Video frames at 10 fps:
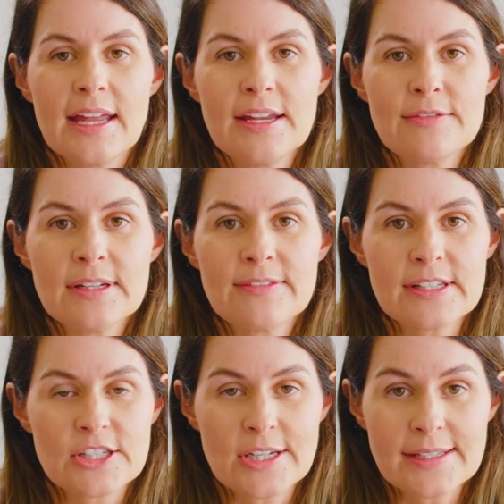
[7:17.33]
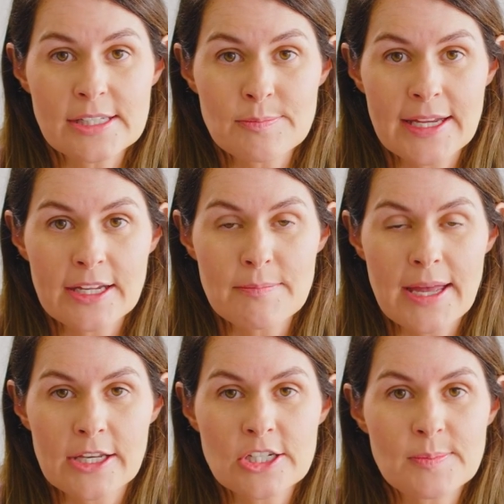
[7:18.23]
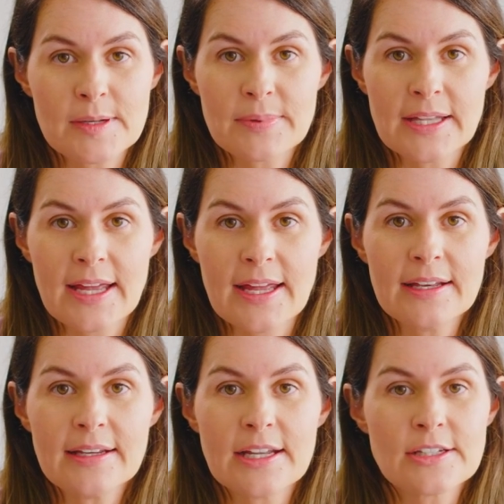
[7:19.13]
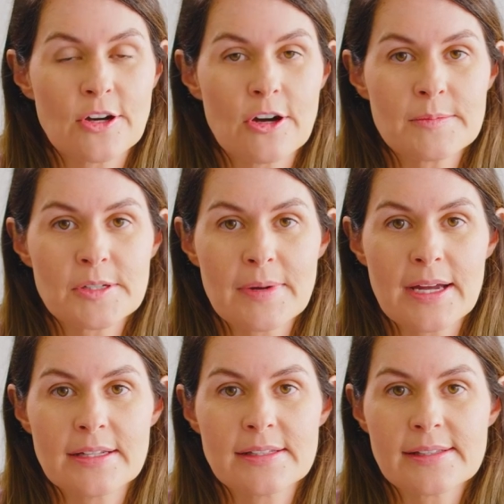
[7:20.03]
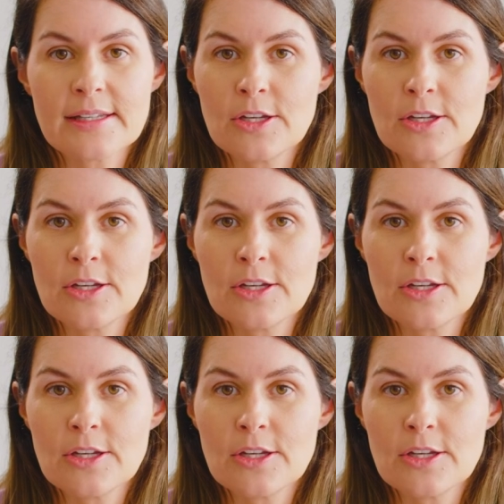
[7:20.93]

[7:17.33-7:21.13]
even if it's just to make a management plan and to optimize